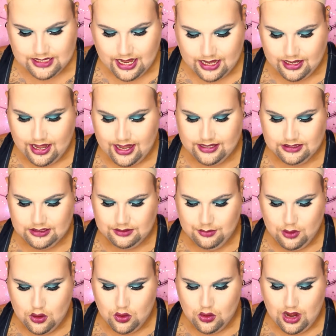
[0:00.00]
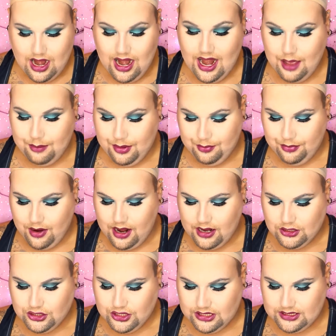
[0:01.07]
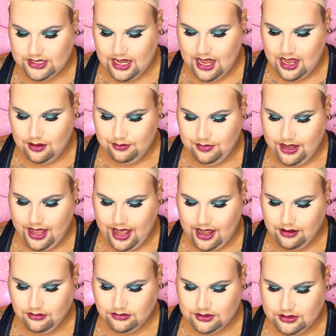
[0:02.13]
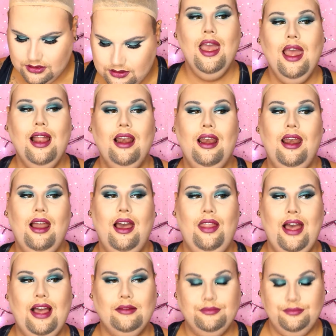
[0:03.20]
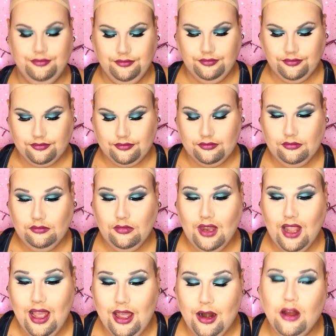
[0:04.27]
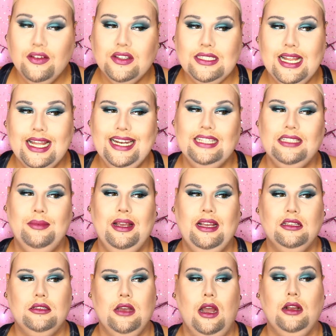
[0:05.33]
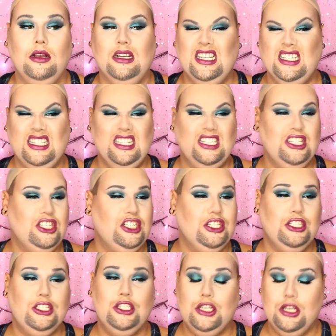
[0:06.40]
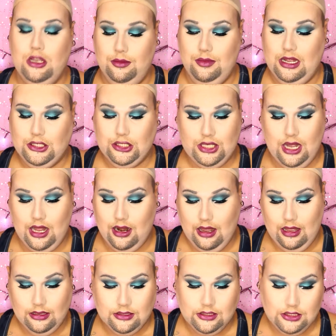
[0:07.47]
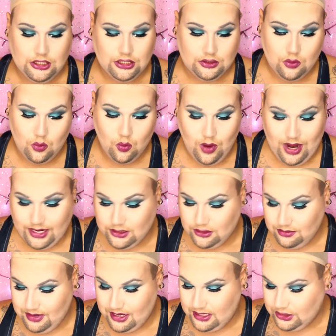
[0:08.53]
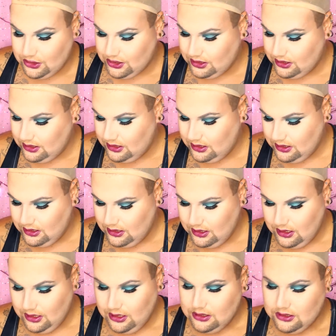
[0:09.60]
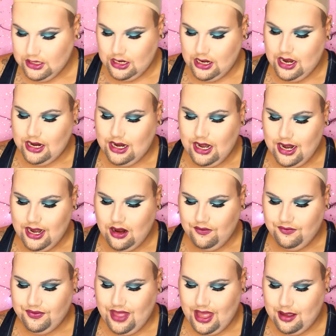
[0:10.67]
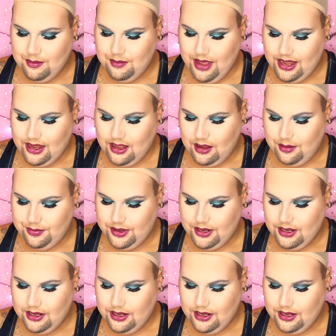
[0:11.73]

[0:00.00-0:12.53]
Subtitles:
to take a small lip brush just to help me out. Like that. And obviously I need to make it darker because this is just too much colour. Just way too much. So I'm going to clean off that makeup